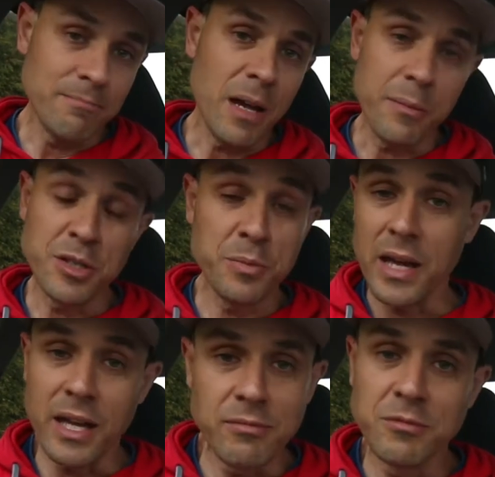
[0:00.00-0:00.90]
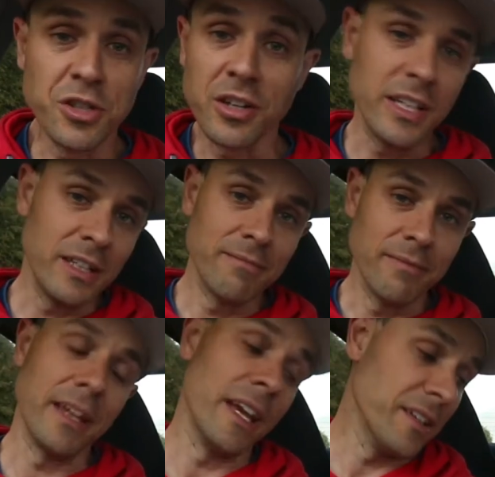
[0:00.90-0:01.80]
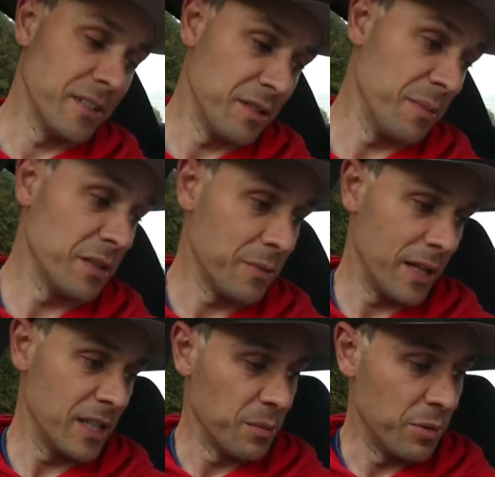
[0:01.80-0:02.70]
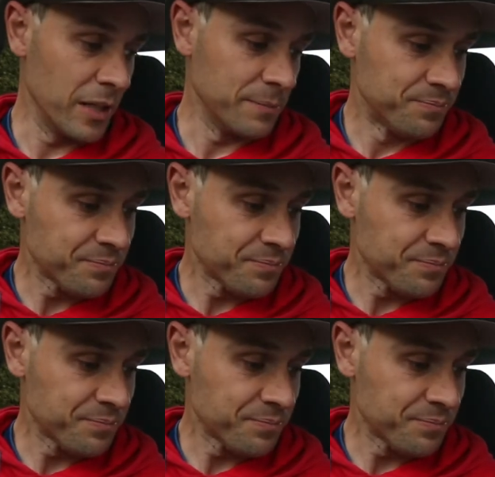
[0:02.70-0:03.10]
a Japan junkie, I guess is the best way to put it.